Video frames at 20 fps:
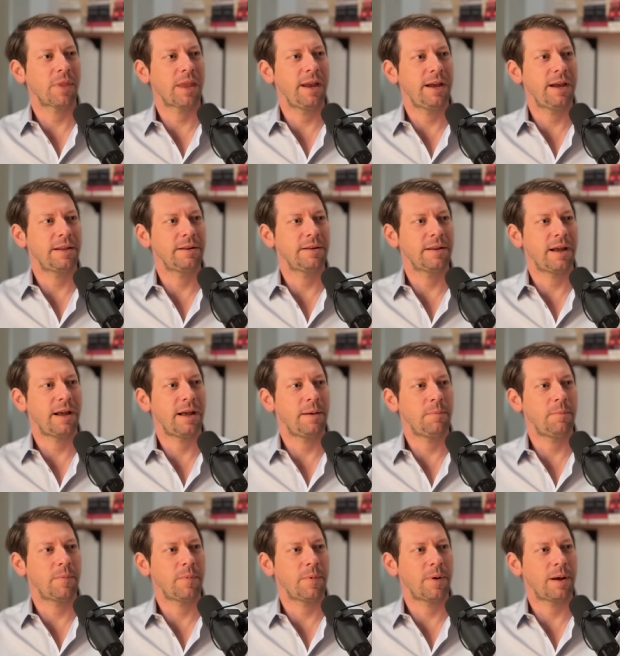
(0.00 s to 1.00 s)
And I
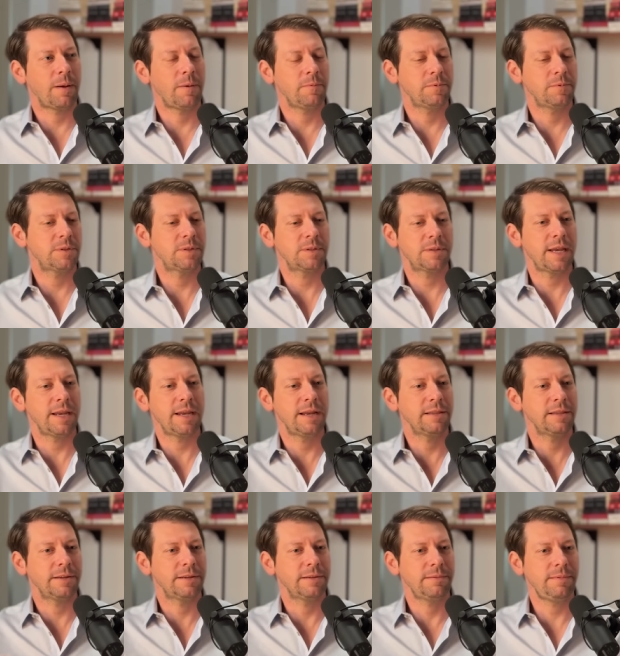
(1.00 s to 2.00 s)
was
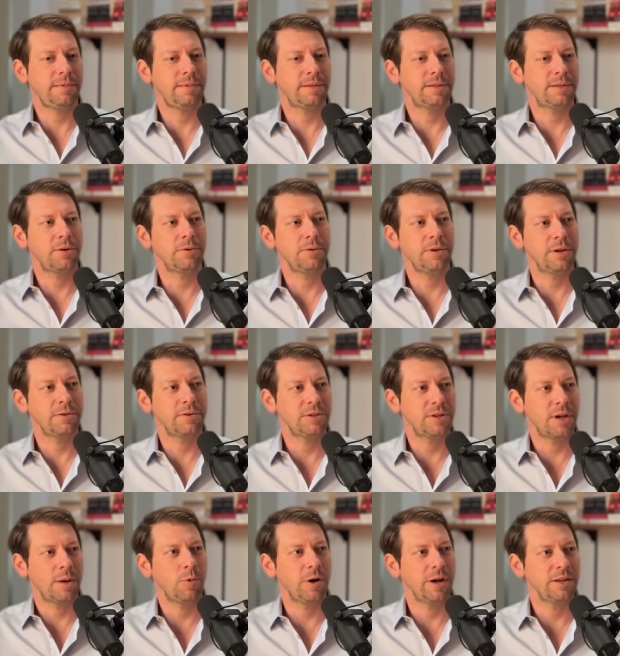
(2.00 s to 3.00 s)
taking the Tokyo
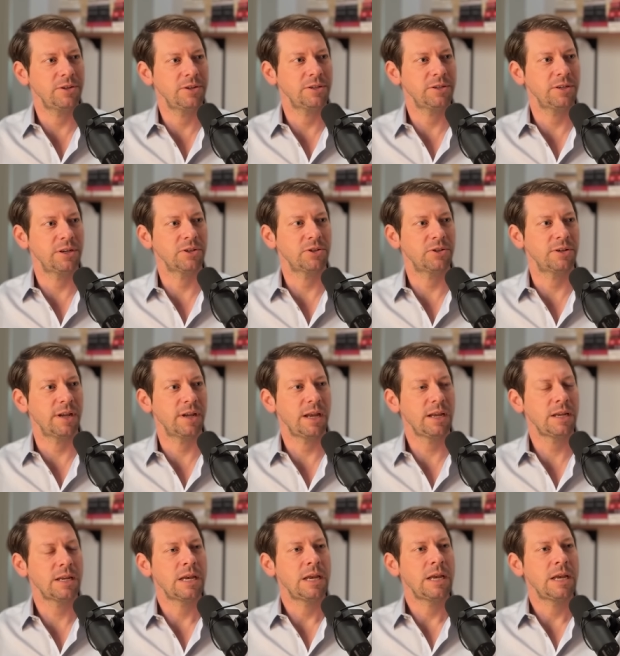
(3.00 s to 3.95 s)
subway just yesterday,